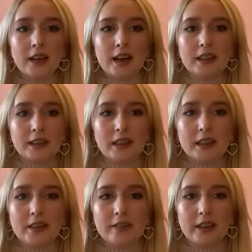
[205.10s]
and I
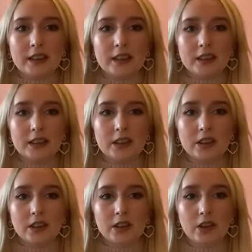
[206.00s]
love that it's
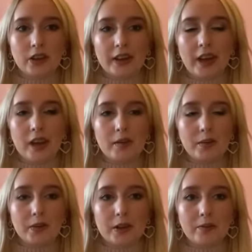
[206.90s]
got a
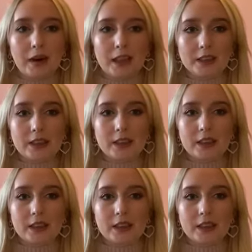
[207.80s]
cable knit pattern.